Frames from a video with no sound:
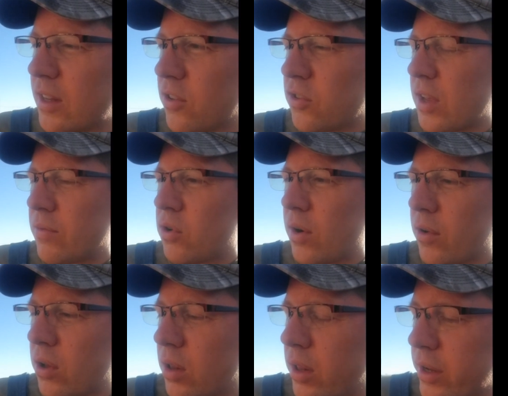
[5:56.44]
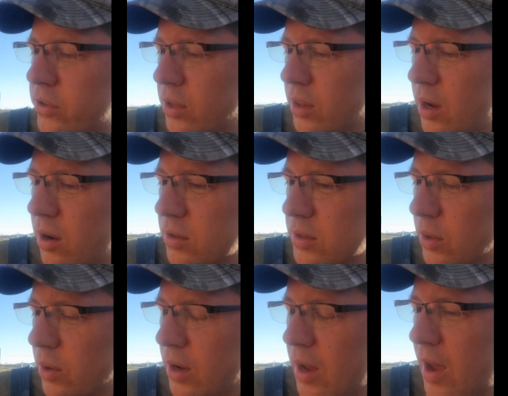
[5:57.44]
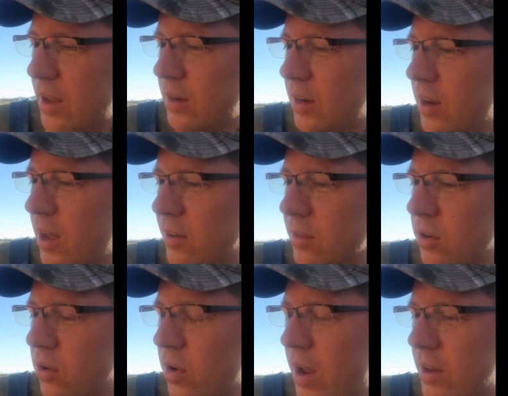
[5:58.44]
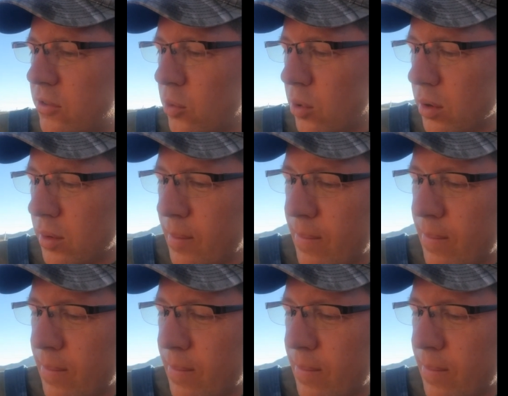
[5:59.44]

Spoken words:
it's a centrifugal clutch in there, so it kind of engaged a little gradual,